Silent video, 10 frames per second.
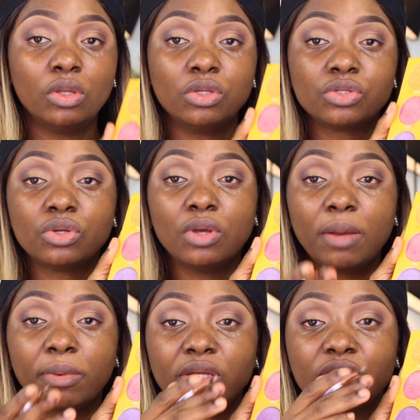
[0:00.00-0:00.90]
So
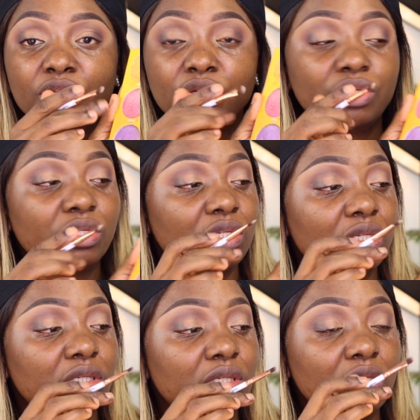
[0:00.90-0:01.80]
I'm going to use
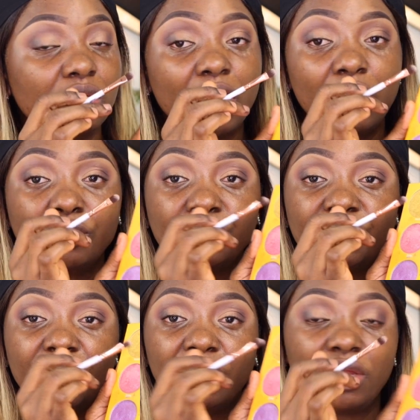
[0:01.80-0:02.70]
this yellow
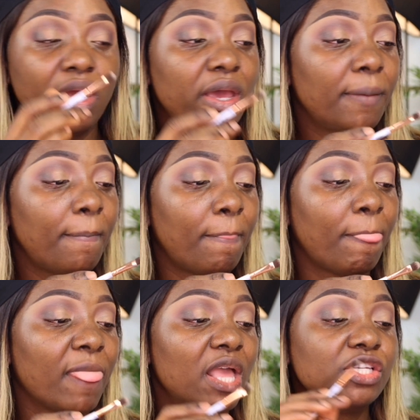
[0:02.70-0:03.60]
shade here.
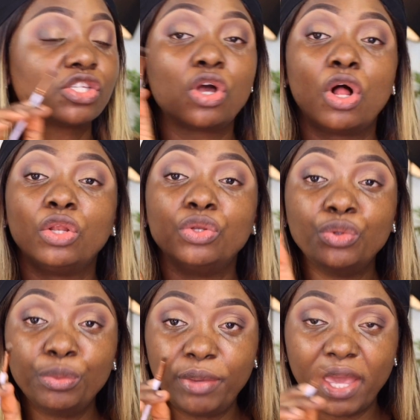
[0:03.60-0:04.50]
It's called
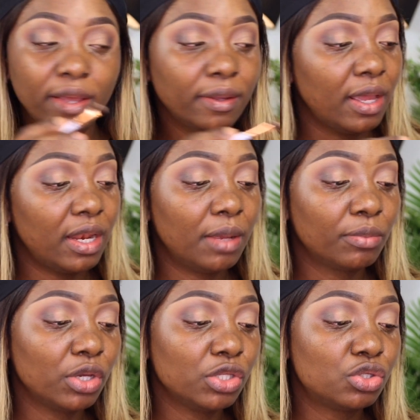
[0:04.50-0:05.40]
Nubia, and I'm
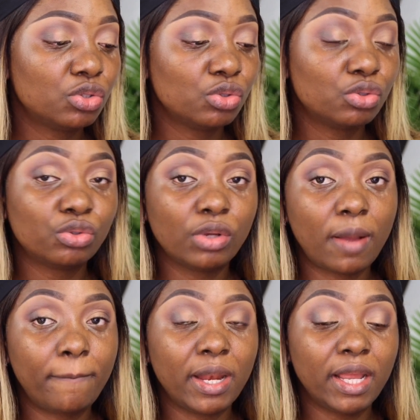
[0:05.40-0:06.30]
going to
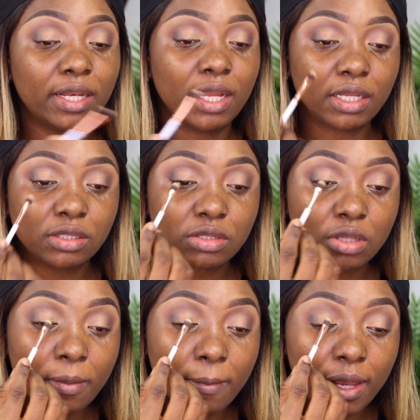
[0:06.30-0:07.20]
apply that
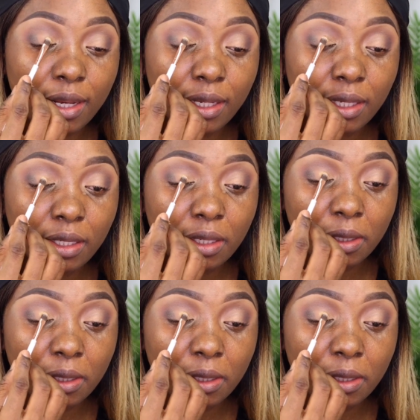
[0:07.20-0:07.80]
on my lid.